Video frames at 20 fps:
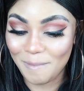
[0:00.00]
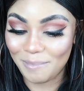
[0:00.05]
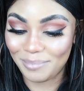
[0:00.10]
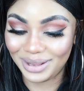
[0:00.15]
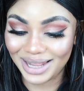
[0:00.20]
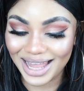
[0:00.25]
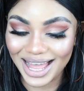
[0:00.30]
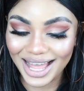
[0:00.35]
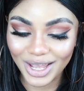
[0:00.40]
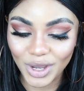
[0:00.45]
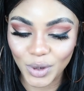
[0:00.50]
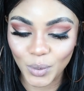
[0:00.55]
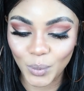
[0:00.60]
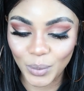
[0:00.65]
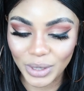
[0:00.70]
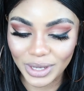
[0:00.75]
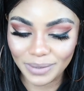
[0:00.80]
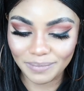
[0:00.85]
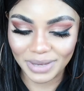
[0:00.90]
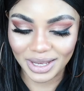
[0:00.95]
Black
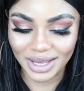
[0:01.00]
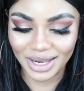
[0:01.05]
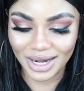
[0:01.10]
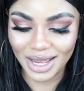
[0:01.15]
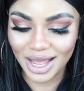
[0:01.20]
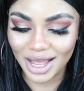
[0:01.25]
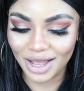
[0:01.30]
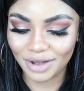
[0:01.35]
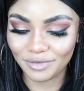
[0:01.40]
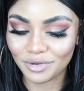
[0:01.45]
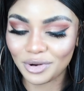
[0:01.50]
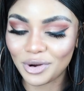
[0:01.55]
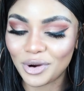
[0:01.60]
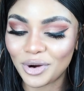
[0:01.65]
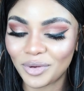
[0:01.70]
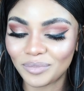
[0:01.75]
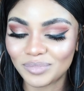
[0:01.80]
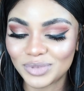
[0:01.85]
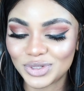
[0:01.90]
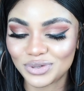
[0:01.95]
women have
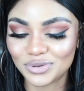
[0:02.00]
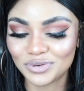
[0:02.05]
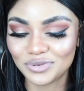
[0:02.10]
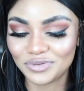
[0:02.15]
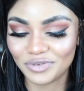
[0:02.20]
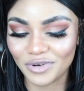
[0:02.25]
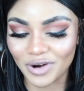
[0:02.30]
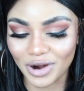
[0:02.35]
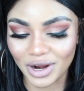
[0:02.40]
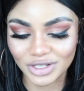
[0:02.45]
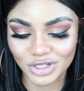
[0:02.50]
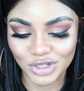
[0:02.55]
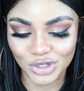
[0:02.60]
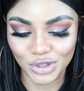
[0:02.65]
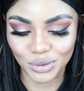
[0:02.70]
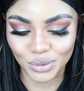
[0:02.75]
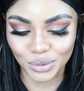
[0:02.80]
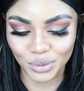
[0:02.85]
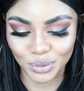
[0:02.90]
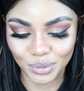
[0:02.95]
come too far
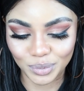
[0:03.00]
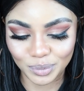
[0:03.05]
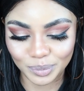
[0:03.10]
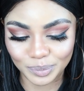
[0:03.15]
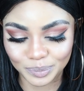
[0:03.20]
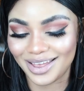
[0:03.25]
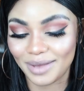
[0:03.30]
to